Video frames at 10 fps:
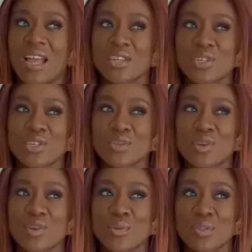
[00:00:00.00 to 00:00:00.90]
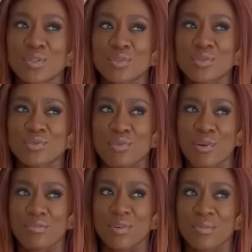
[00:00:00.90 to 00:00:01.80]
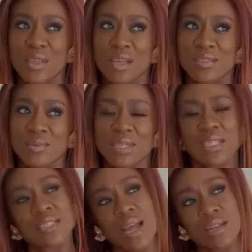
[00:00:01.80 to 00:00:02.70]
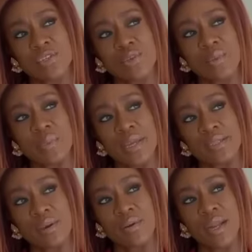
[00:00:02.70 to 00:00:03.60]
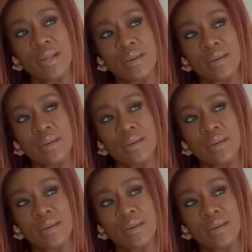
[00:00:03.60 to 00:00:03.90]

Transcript: actually do not know what to draw from that. What exactly do you mean by it's all right?